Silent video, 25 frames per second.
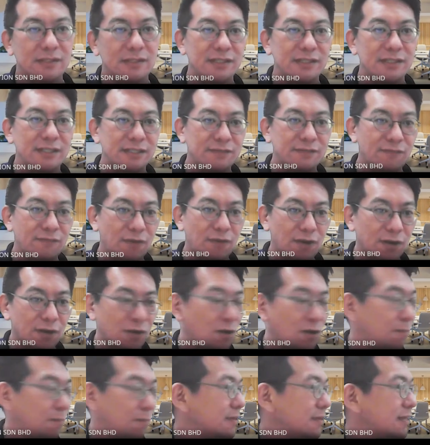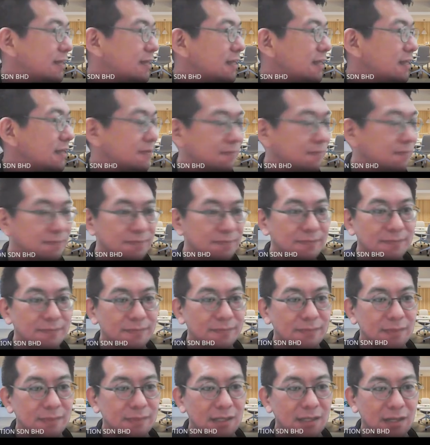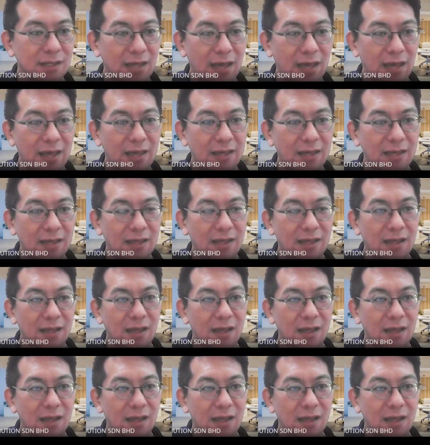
This is foreign company. Okay,